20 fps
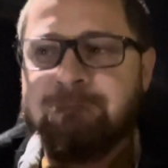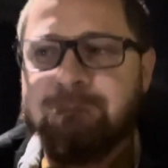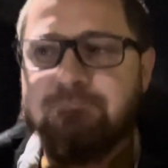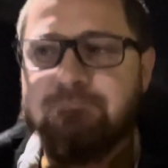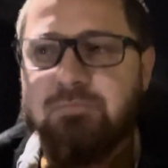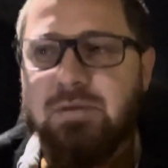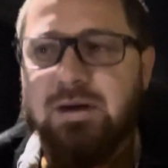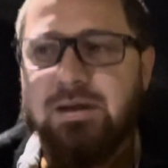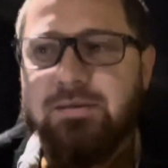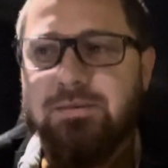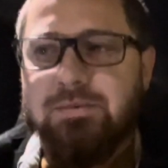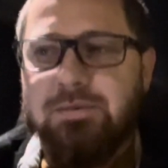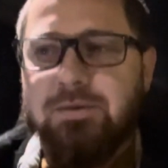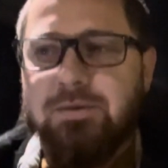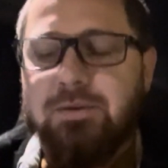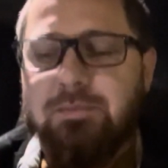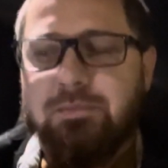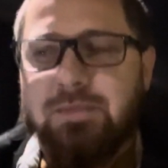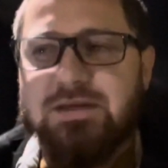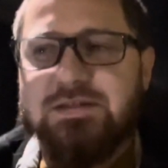my
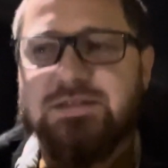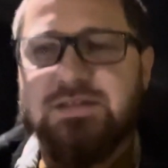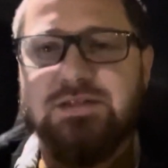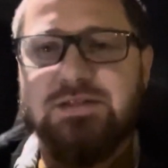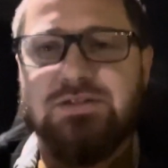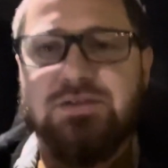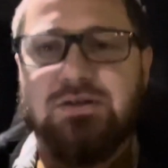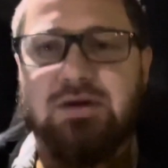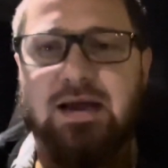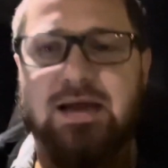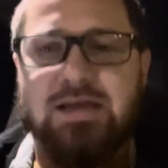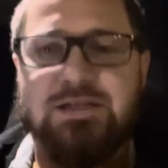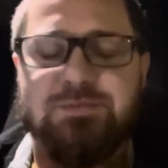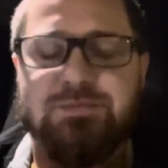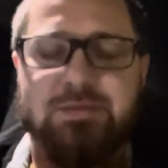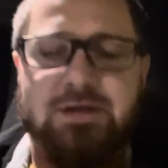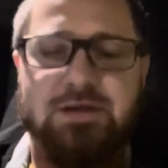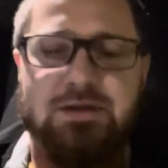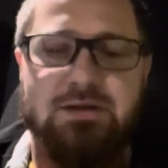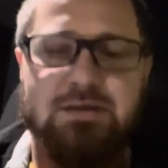my sister asked
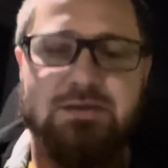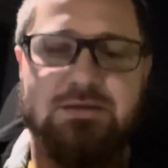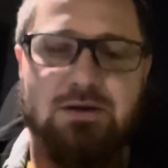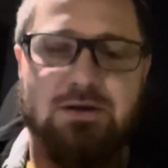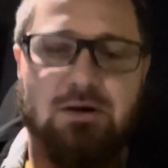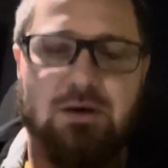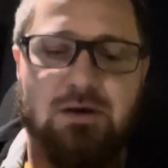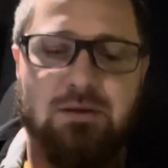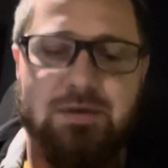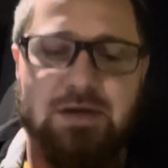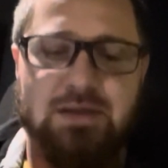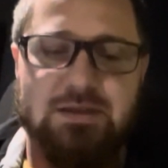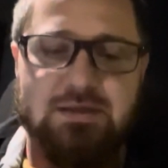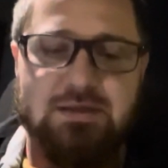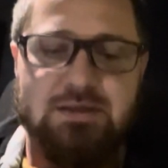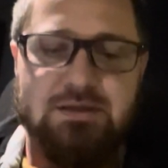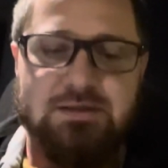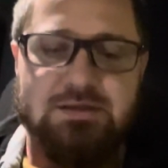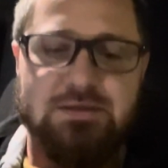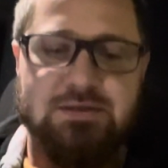me to talk about
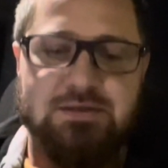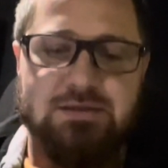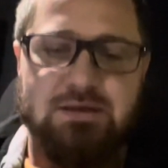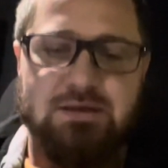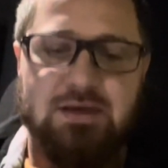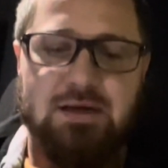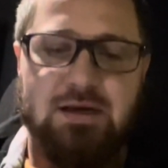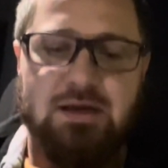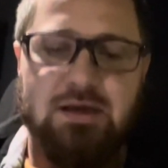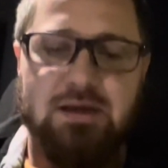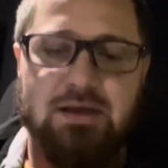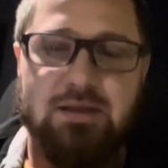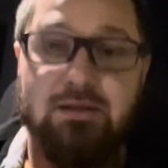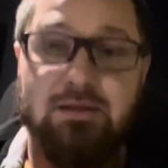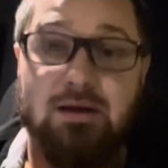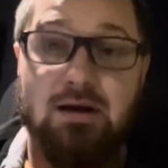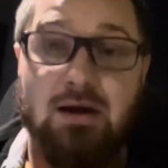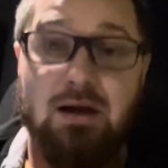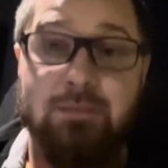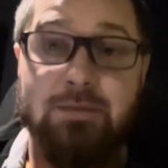this uh, in the
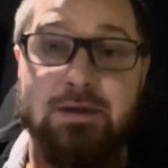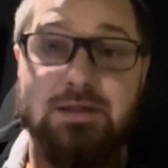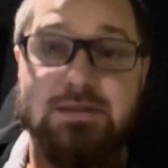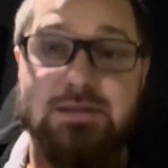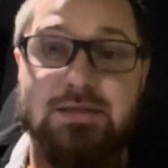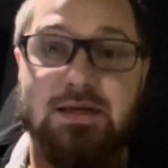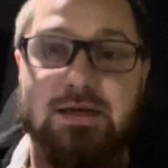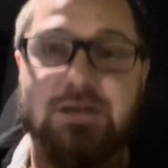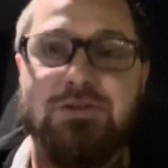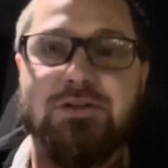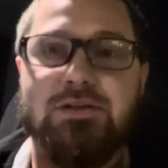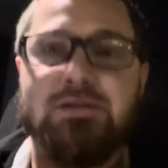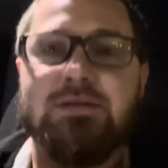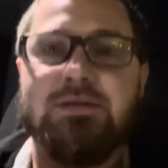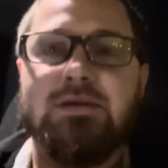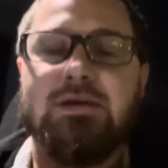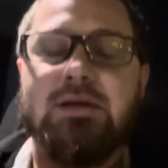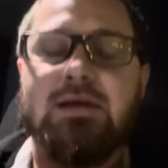comments section,